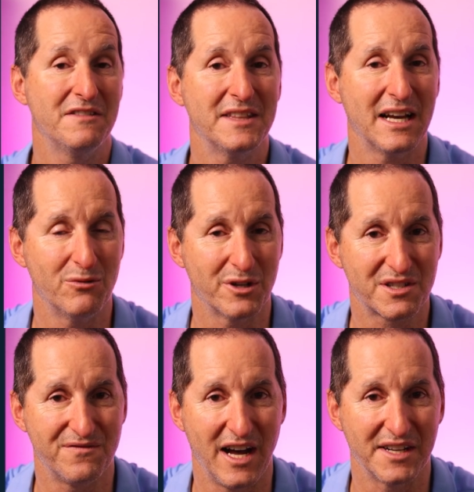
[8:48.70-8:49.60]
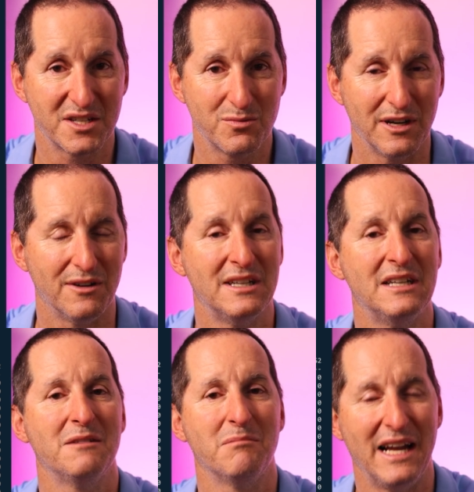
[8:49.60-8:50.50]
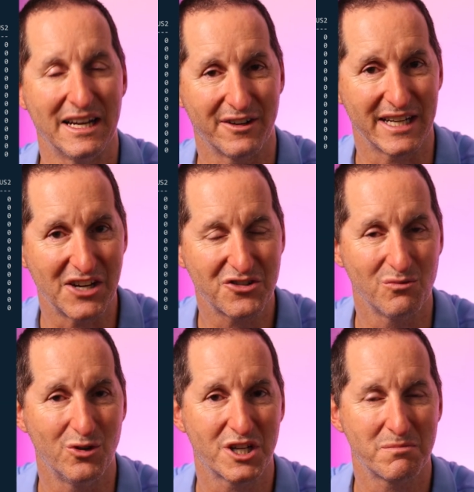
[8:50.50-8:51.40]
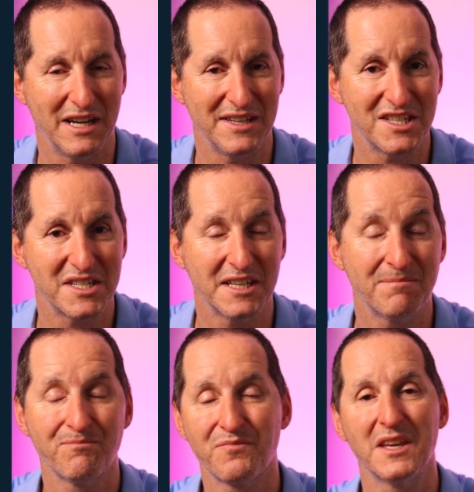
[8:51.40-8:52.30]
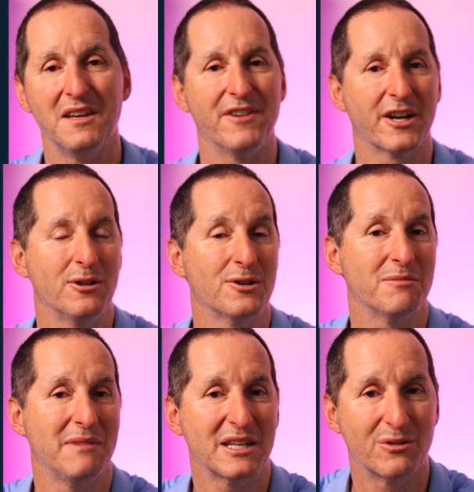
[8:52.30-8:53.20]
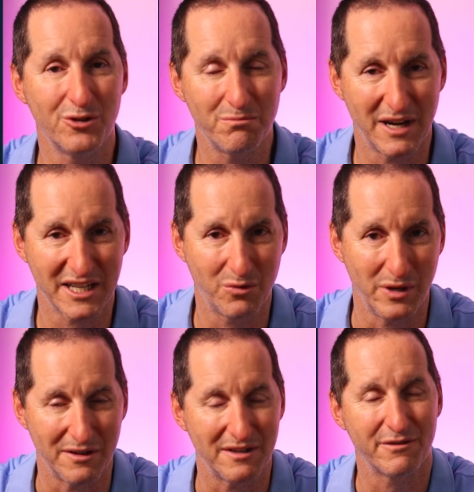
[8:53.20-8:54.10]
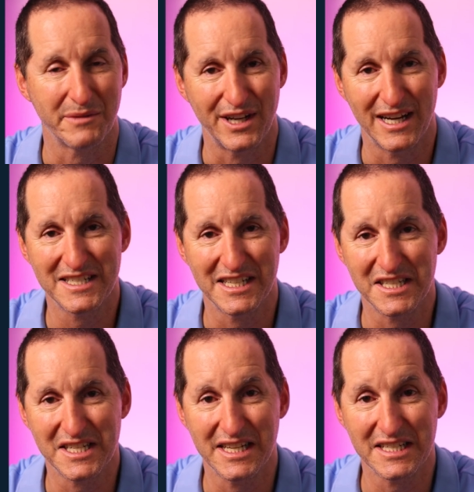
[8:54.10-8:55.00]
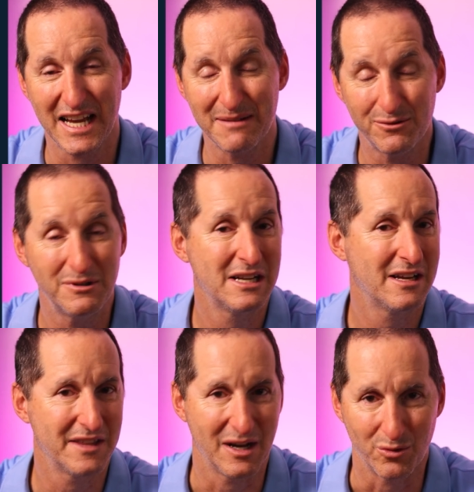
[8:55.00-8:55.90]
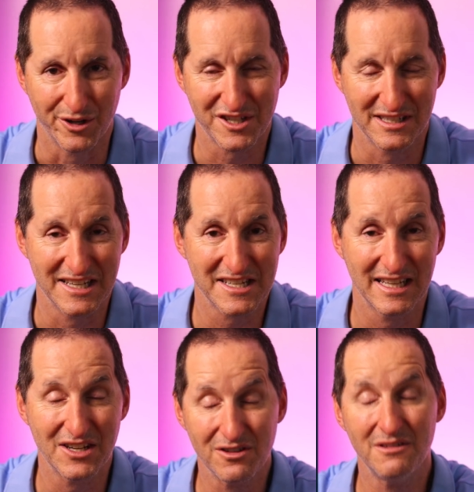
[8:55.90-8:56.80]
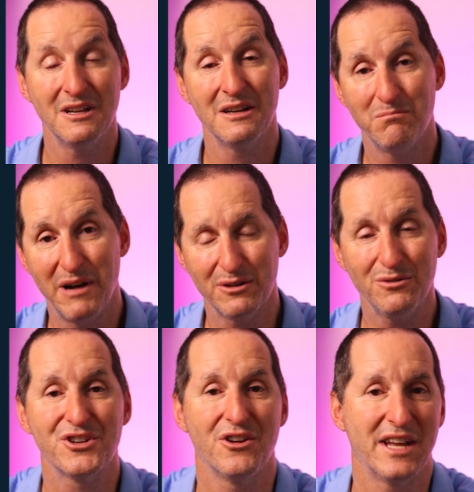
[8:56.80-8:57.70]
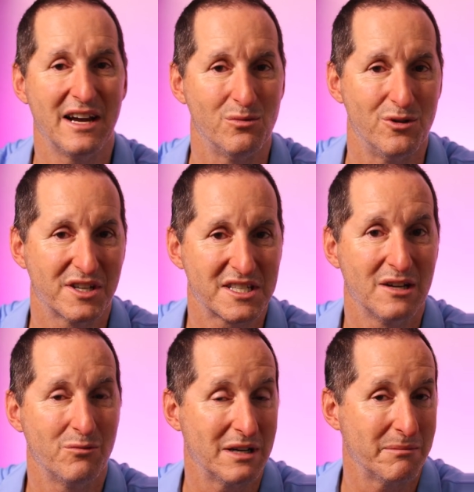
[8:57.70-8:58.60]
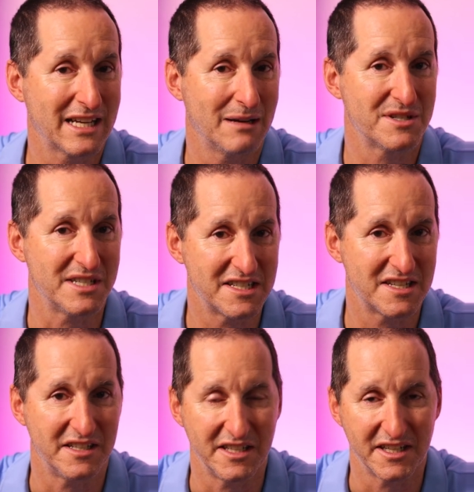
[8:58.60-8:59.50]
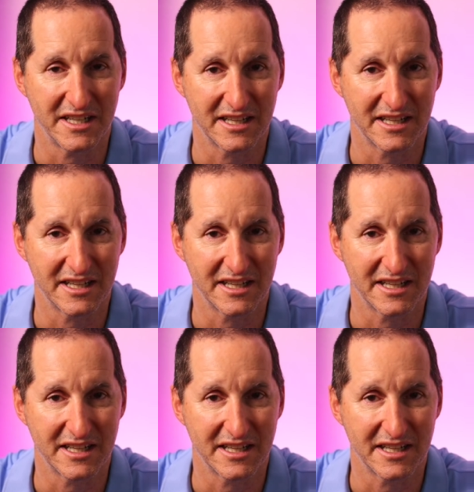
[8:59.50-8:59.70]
then that works fine as well. My aggregation works by nesting. If I go look at my group by query from the 19C example, that works in isolation, but also now works when it becomes nested in an